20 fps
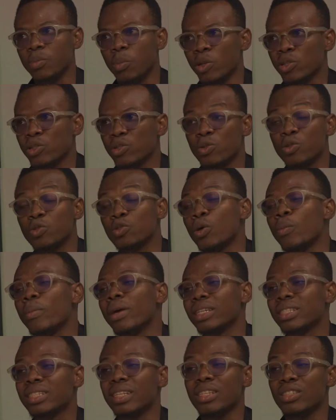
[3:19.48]
but to some
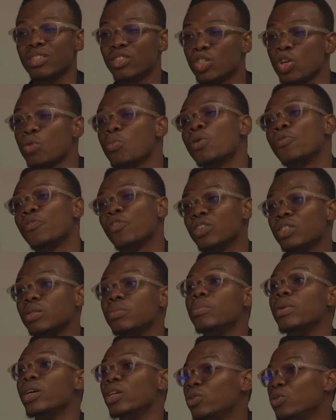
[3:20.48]
extent, some of us
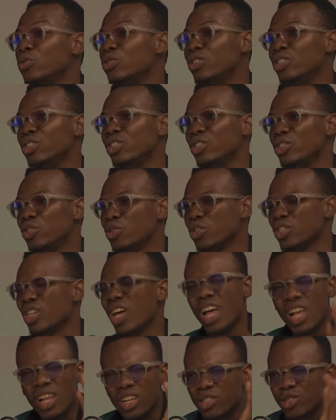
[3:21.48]
make those
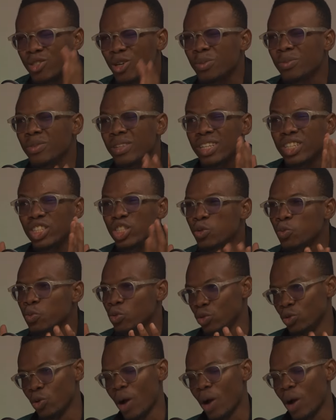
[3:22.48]
decisions. Softly, you won't know.